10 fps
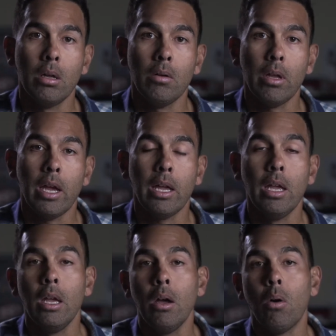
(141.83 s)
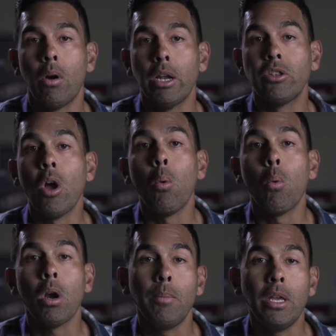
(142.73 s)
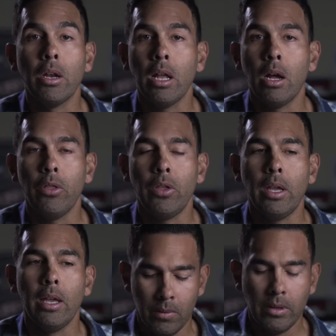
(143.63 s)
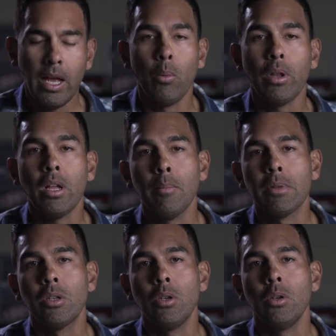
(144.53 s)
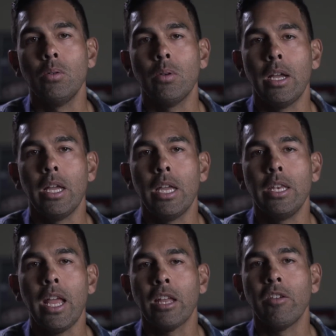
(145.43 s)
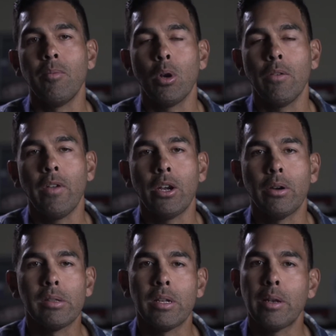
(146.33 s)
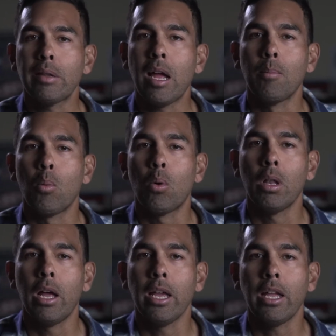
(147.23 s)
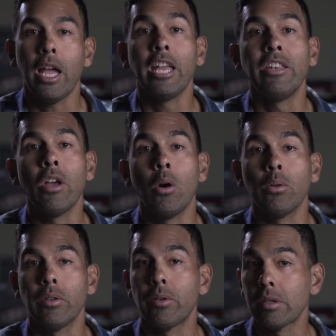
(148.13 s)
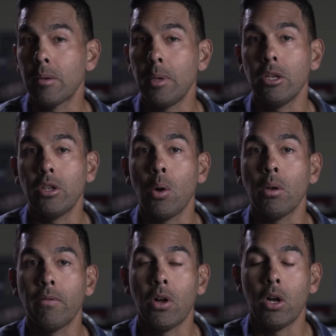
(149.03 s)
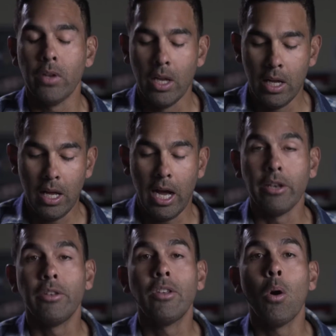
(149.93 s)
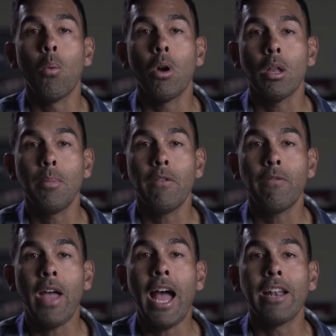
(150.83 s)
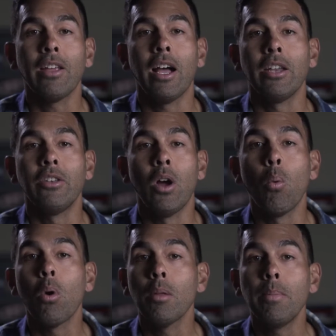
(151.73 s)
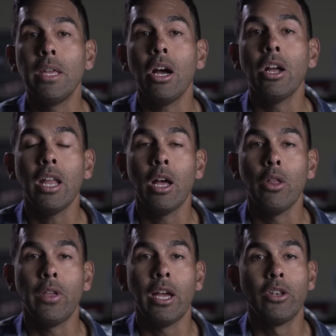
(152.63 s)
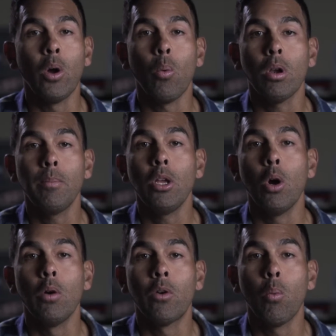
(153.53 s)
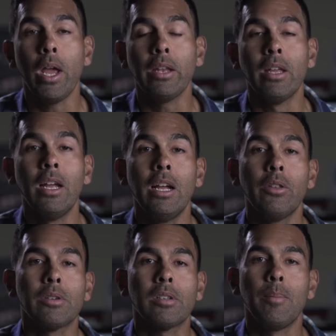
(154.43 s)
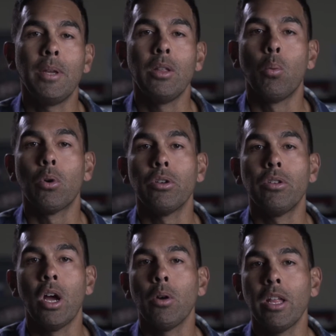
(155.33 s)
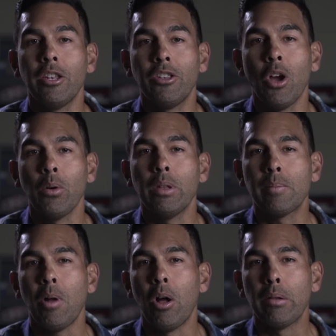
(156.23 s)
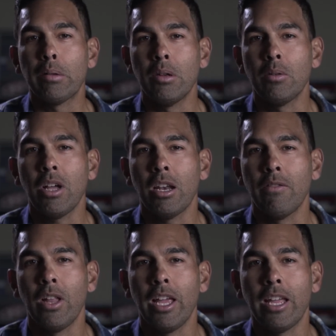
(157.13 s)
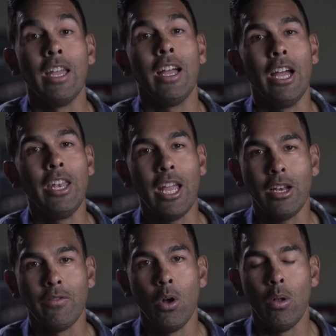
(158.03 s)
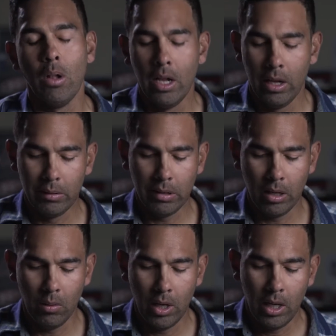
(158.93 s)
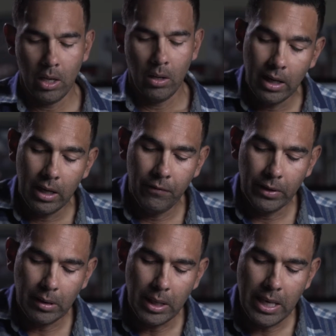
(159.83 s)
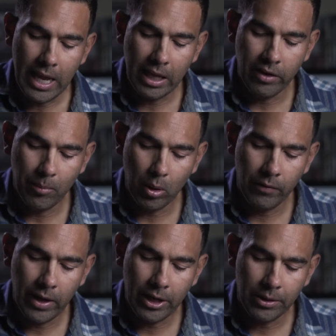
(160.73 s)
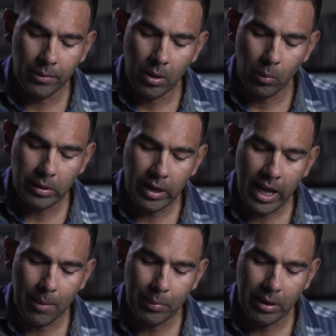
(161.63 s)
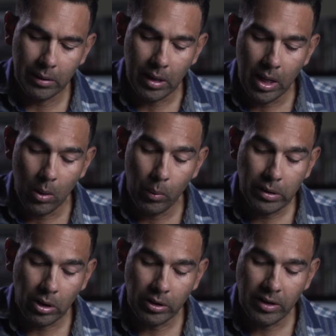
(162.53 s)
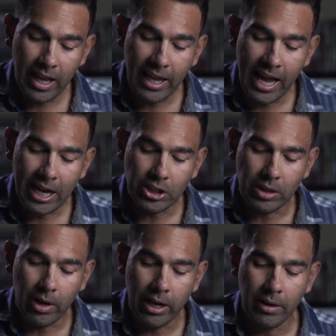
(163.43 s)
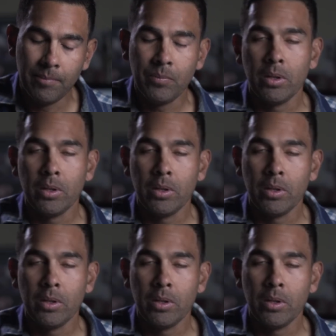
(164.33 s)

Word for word: Okay, or I don't want to be unhealthy now, when it comes to a negative motivator, it's going to sound more like a don't. There's going to be a don't involved. I don't want to be fat. I don't want to be unhealthy. I don't want to be overweight. There's going to be the word don't. And don't is also kind of like a negative goal. So if it's a negative motivator, what's going to happen is we start to take action, right?